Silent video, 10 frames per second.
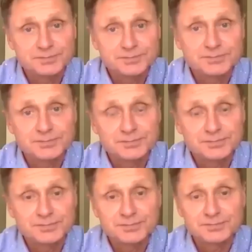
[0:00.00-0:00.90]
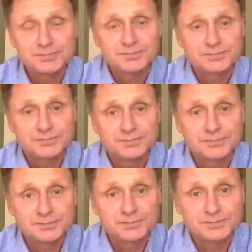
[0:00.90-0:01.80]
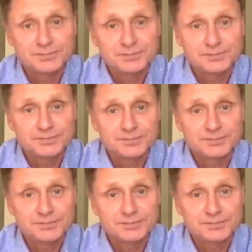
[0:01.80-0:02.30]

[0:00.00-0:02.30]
The person shown says nothing.